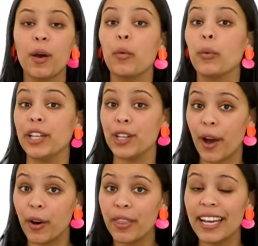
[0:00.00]
We
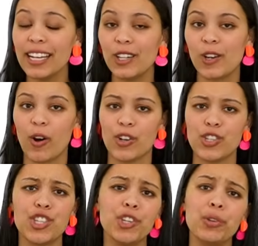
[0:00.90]
know that in
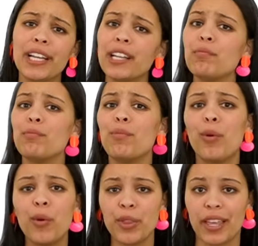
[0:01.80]
class, you learn
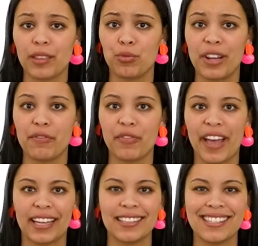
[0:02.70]
more than three
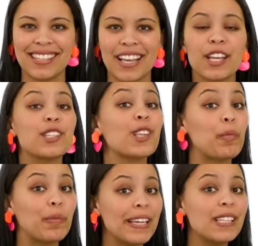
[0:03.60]
facts, so
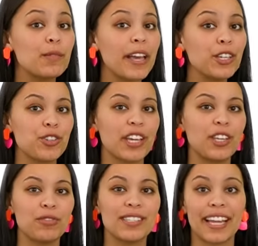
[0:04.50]
please make sure
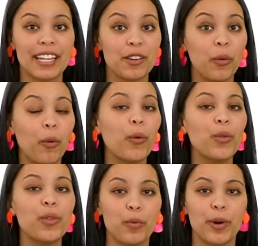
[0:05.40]
you study all
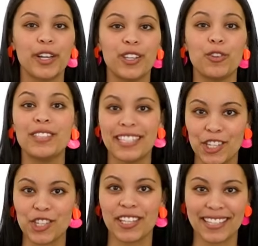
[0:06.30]
the work your
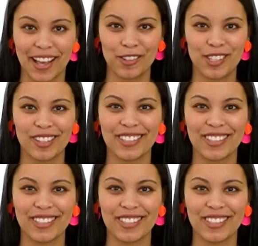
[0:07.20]
teacher tells you